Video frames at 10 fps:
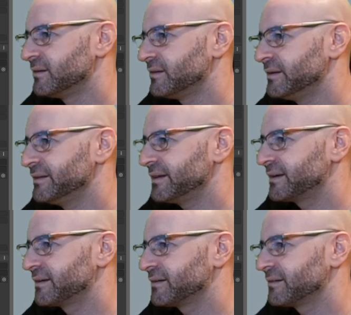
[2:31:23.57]
it's
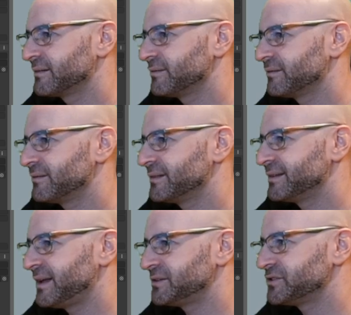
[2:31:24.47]
like it's
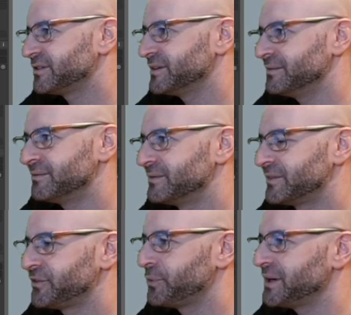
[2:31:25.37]
not just a
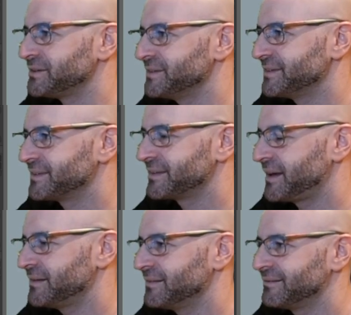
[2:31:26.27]
switch. It's
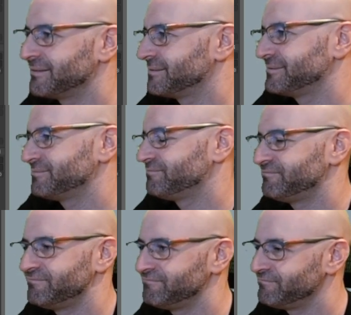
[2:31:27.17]
got
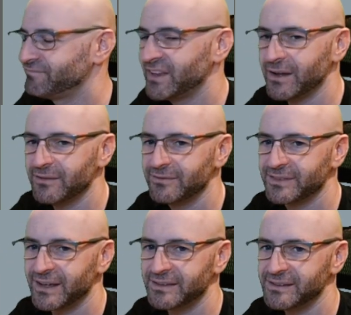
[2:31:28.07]

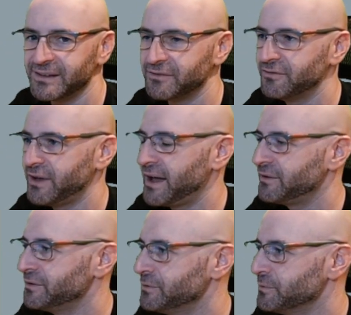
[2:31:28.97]
this like
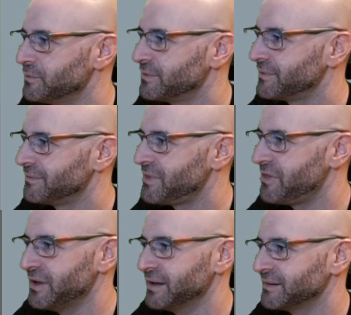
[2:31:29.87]
value
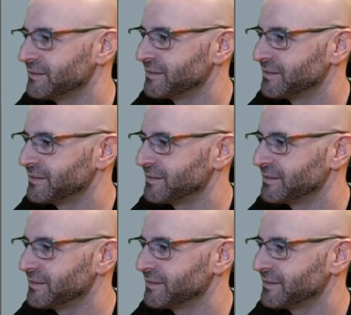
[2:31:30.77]
thing.